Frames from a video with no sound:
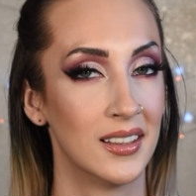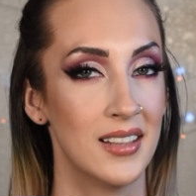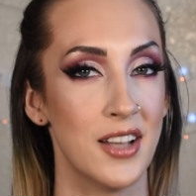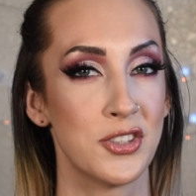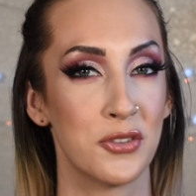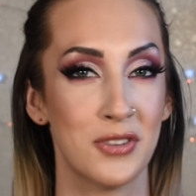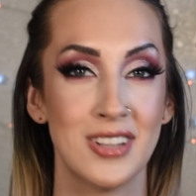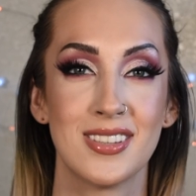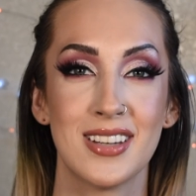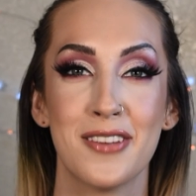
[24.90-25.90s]
not so
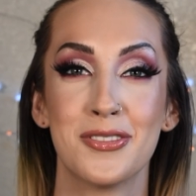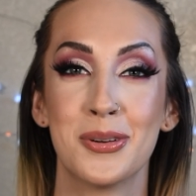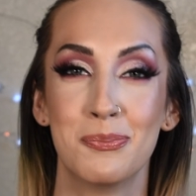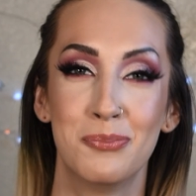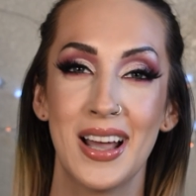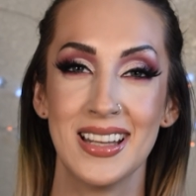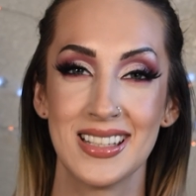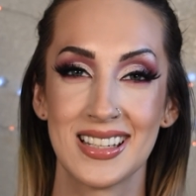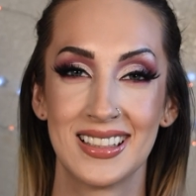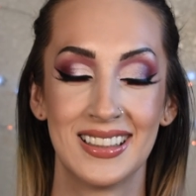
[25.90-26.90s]
fun stuff. But